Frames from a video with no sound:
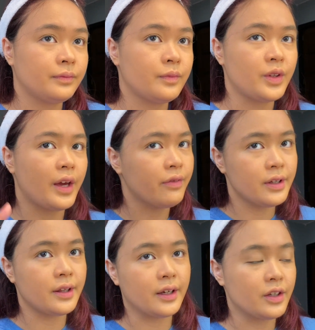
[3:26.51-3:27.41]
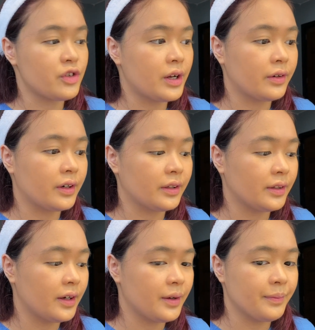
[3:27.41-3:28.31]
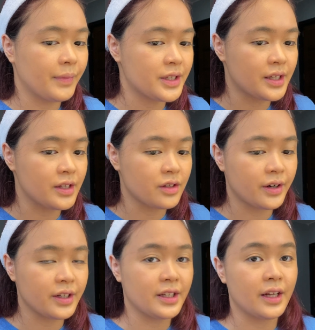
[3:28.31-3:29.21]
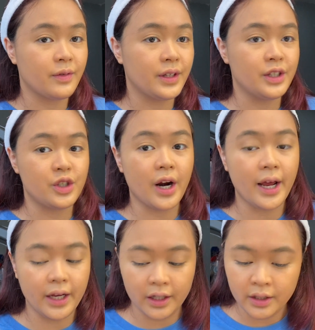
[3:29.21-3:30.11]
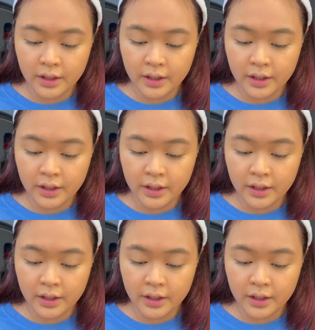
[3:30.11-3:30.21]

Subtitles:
with everything in general, my skin started to get really dry,